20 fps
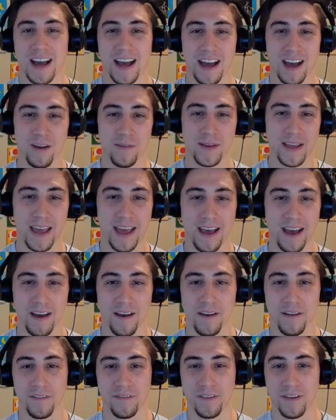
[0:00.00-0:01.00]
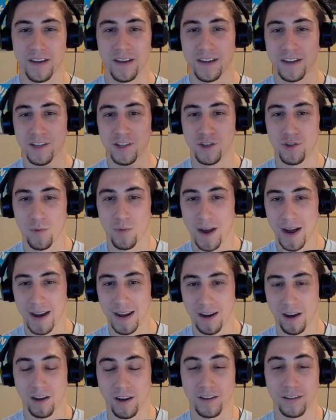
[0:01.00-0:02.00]
We have
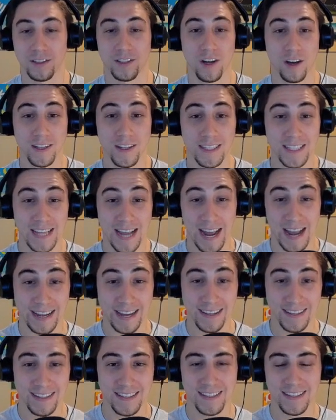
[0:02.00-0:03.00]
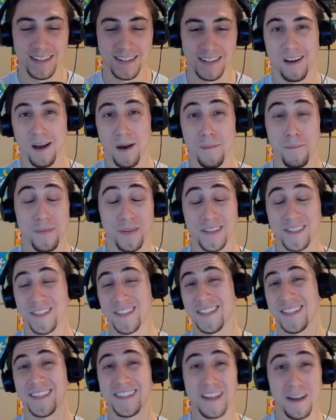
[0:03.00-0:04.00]
Dark Skies,
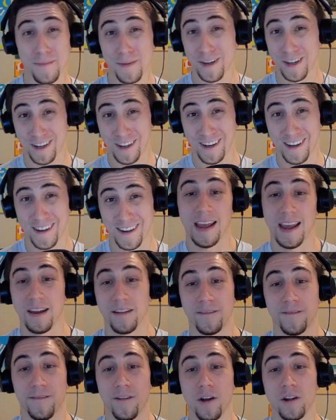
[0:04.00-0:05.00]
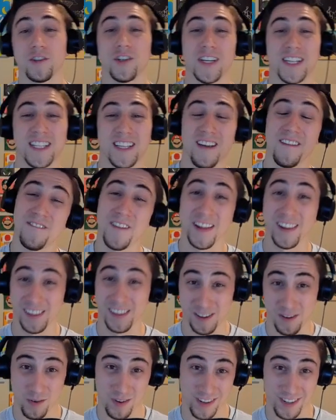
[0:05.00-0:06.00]
Abyssal Summoner, and Valdris
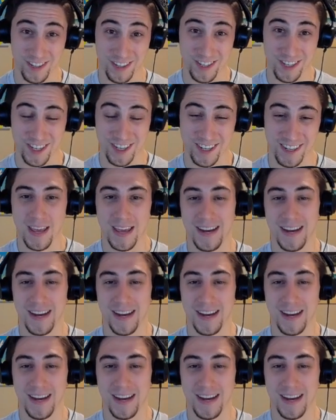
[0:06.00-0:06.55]
Felgorge.